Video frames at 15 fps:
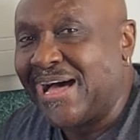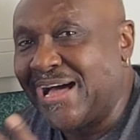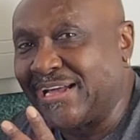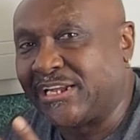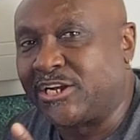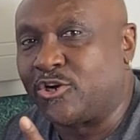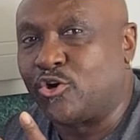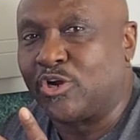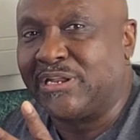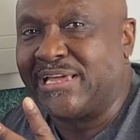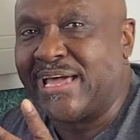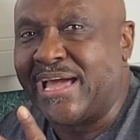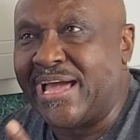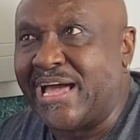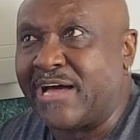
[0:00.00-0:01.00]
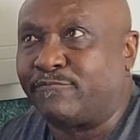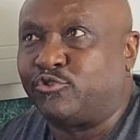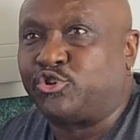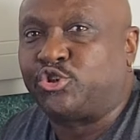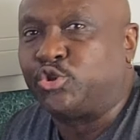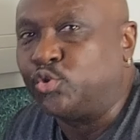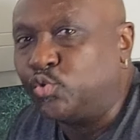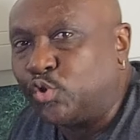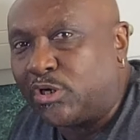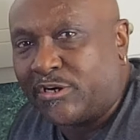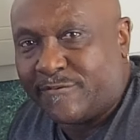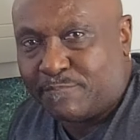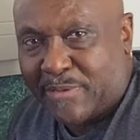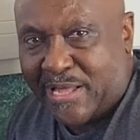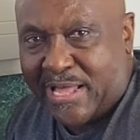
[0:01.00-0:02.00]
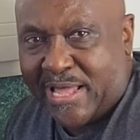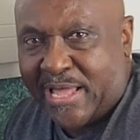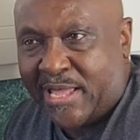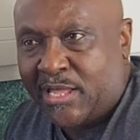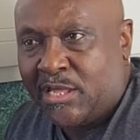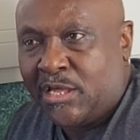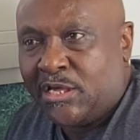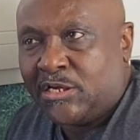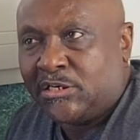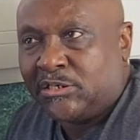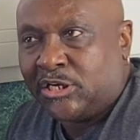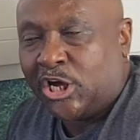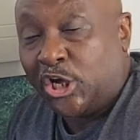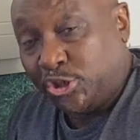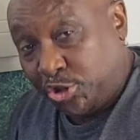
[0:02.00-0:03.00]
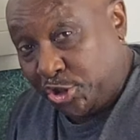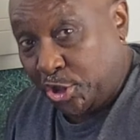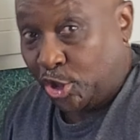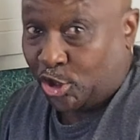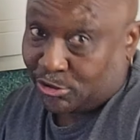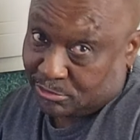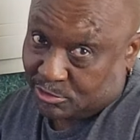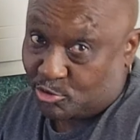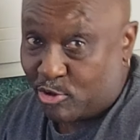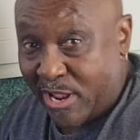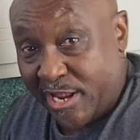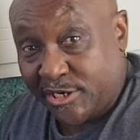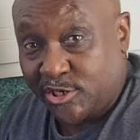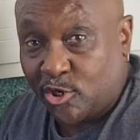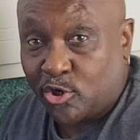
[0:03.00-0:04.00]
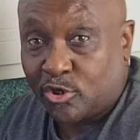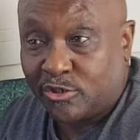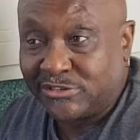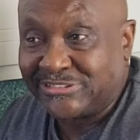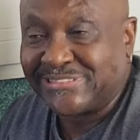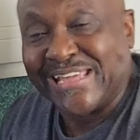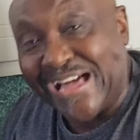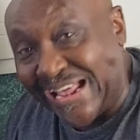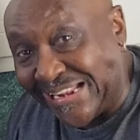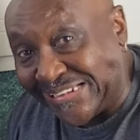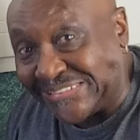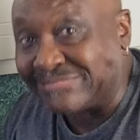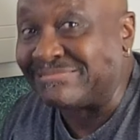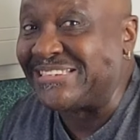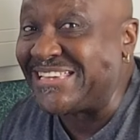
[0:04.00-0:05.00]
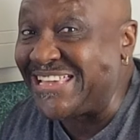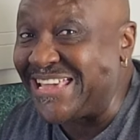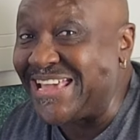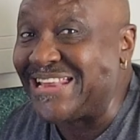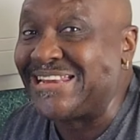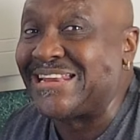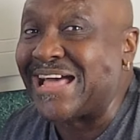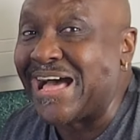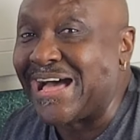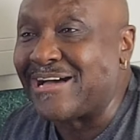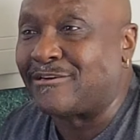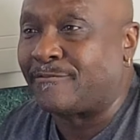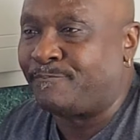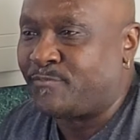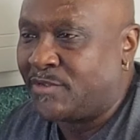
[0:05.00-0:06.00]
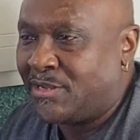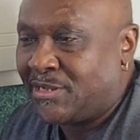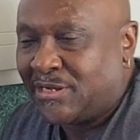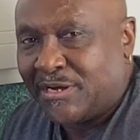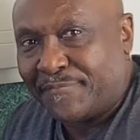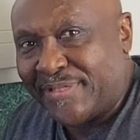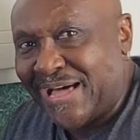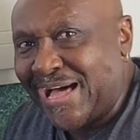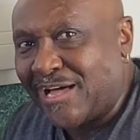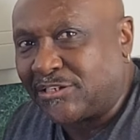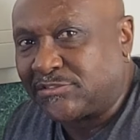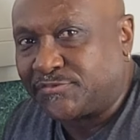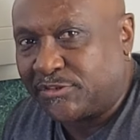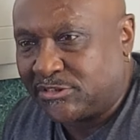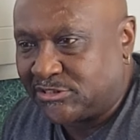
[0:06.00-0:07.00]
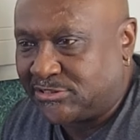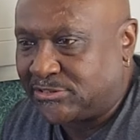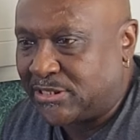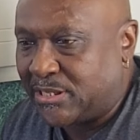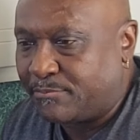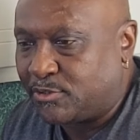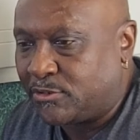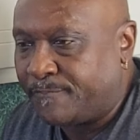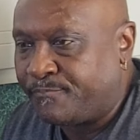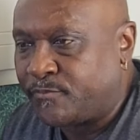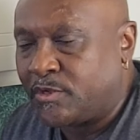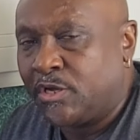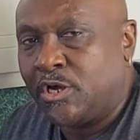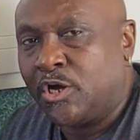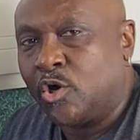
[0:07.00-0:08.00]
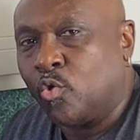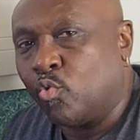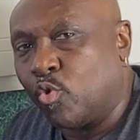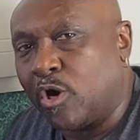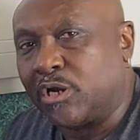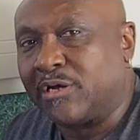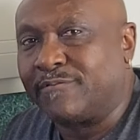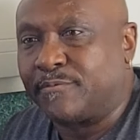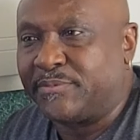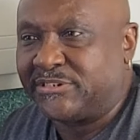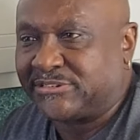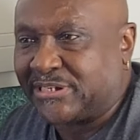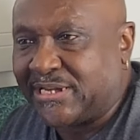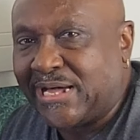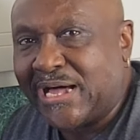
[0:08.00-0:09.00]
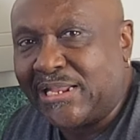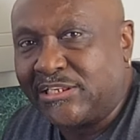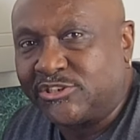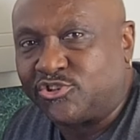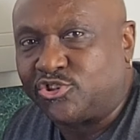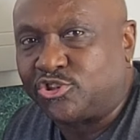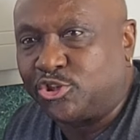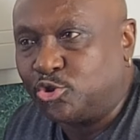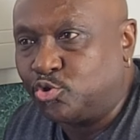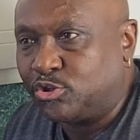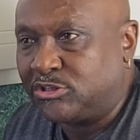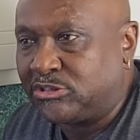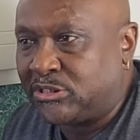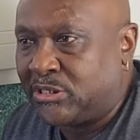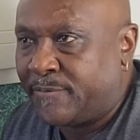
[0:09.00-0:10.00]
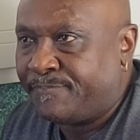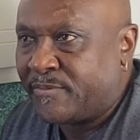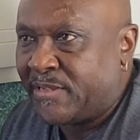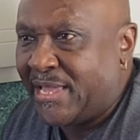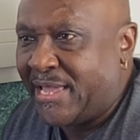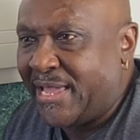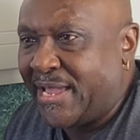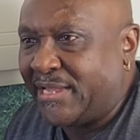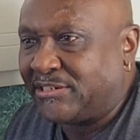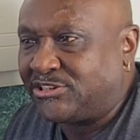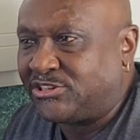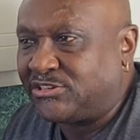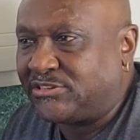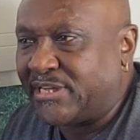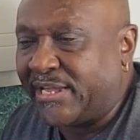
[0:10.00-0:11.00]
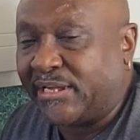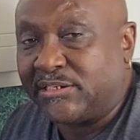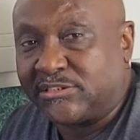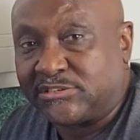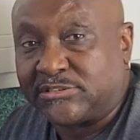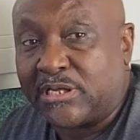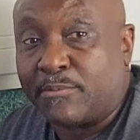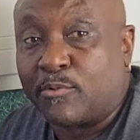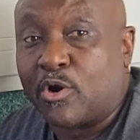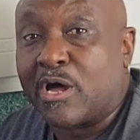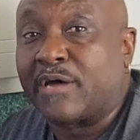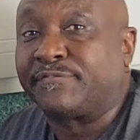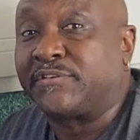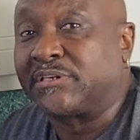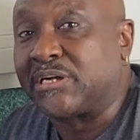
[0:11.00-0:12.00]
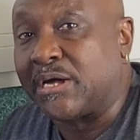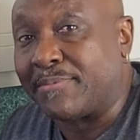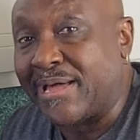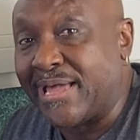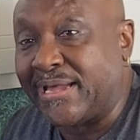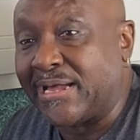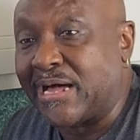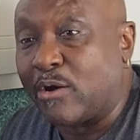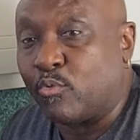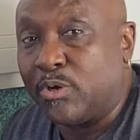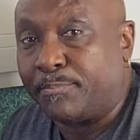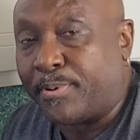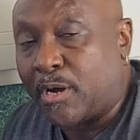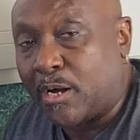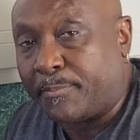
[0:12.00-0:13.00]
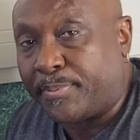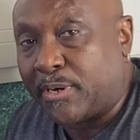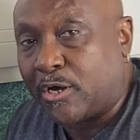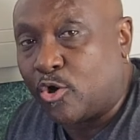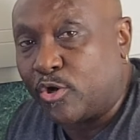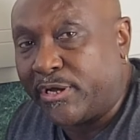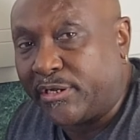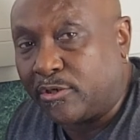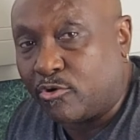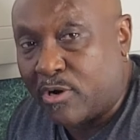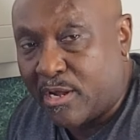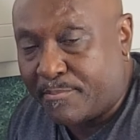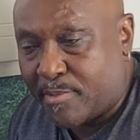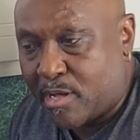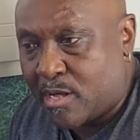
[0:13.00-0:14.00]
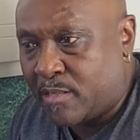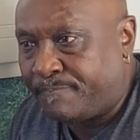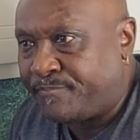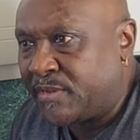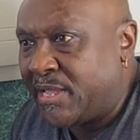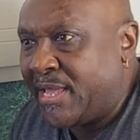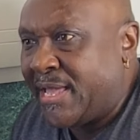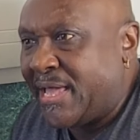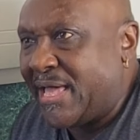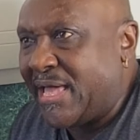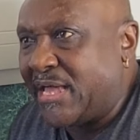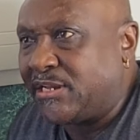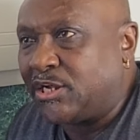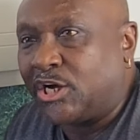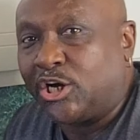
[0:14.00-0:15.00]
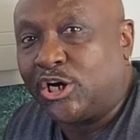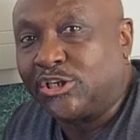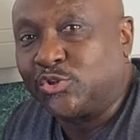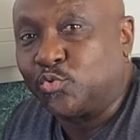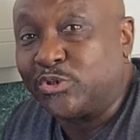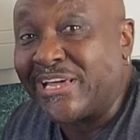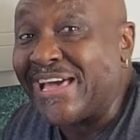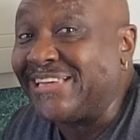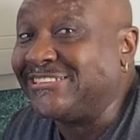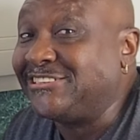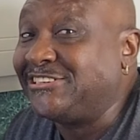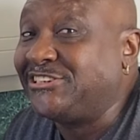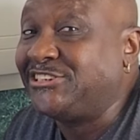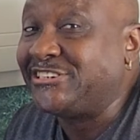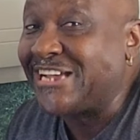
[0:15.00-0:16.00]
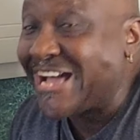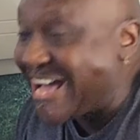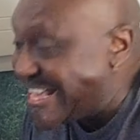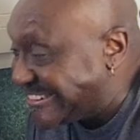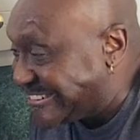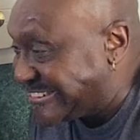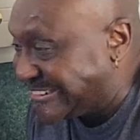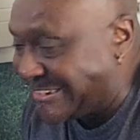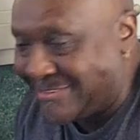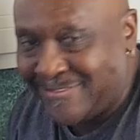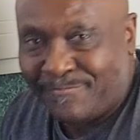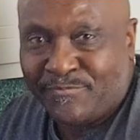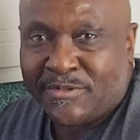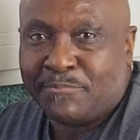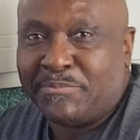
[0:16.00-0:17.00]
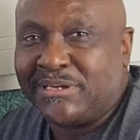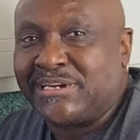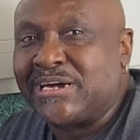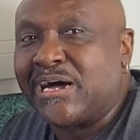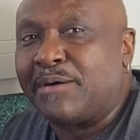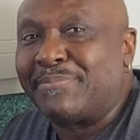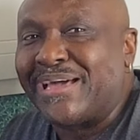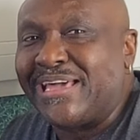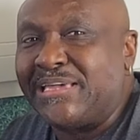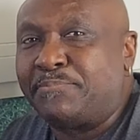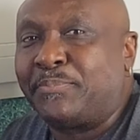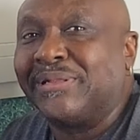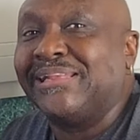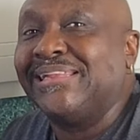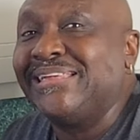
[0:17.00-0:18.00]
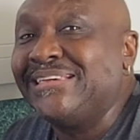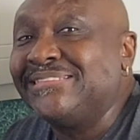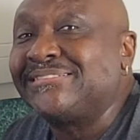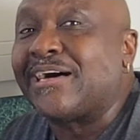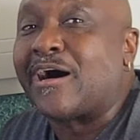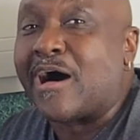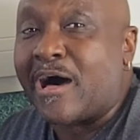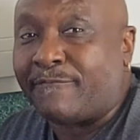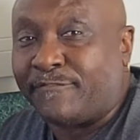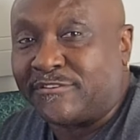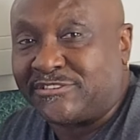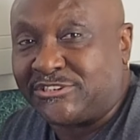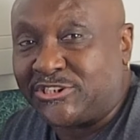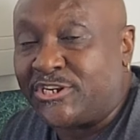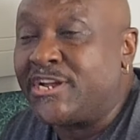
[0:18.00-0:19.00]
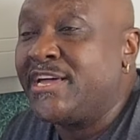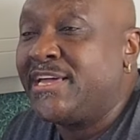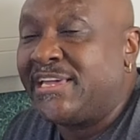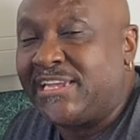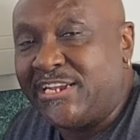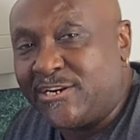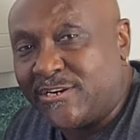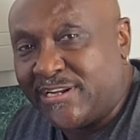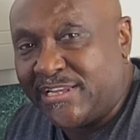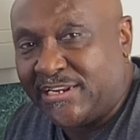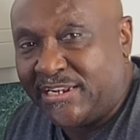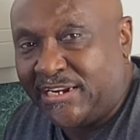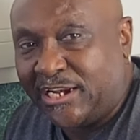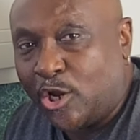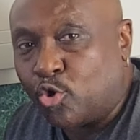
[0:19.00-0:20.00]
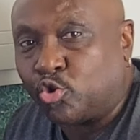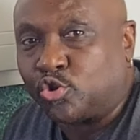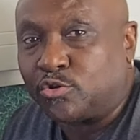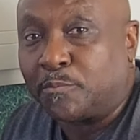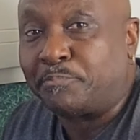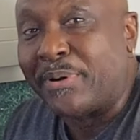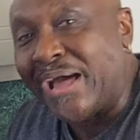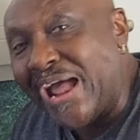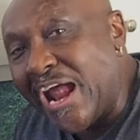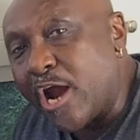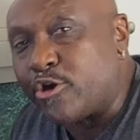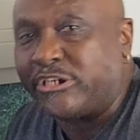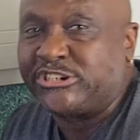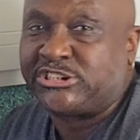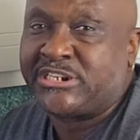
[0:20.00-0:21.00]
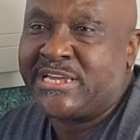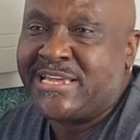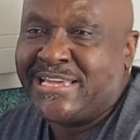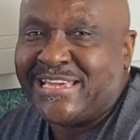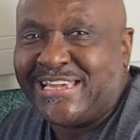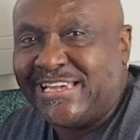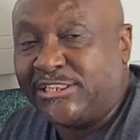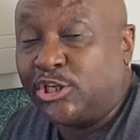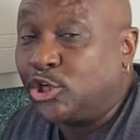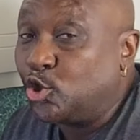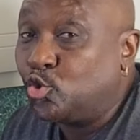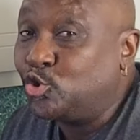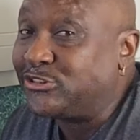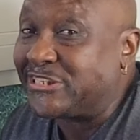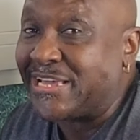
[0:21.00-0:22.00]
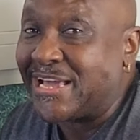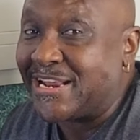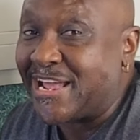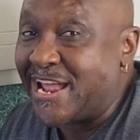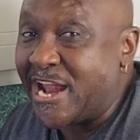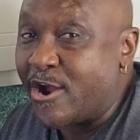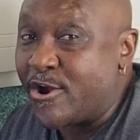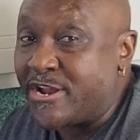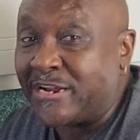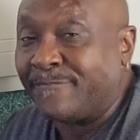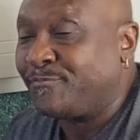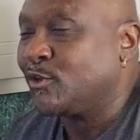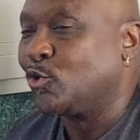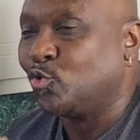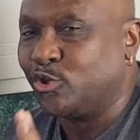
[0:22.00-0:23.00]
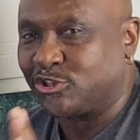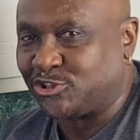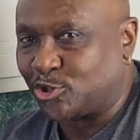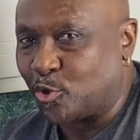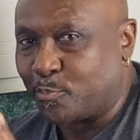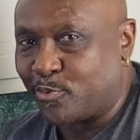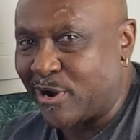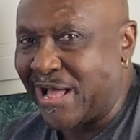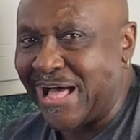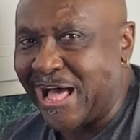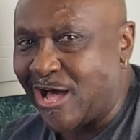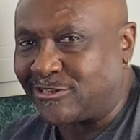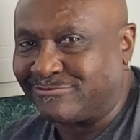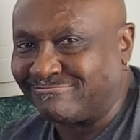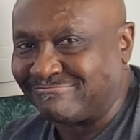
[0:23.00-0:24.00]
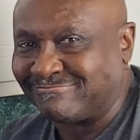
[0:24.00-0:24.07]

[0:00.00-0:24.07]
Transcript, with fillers: I currently have two of my adult granddaughters kind of in and out of the house for the summer. One of them is a college student, and she's taking the summer off to come hang out with Pawpaw and Grandma. And the other one has just become a police officer here in a local parish in the Louisiana area. We're so proud